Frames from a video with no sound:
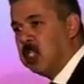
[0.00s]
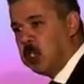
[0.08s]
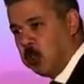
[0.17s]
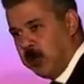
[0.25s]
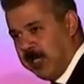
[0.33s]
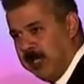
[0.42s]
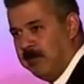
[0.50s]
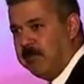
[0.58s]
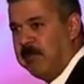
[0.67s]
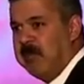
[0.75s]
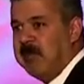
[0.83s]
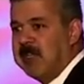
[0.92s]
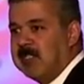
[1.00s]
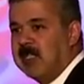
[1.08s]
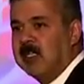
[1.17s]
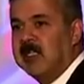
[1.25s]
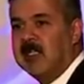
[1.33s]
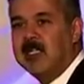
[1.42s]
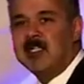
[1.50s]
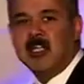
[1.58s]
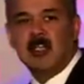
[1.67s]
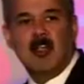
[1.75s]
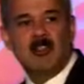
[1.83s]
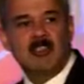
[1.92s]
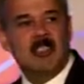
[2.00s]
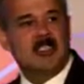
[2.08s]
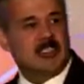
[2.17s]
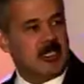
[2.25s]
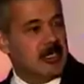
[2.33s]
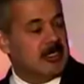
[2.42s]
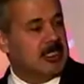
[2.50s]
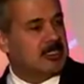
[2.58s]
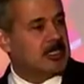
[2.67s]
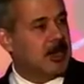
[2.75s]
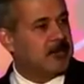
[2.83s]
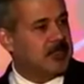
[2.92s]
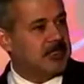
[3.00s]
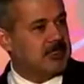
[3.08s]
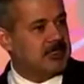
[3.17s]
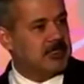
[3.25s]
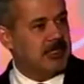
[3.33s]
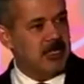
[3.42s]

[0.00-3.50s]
to implement the earlier technology disruptors.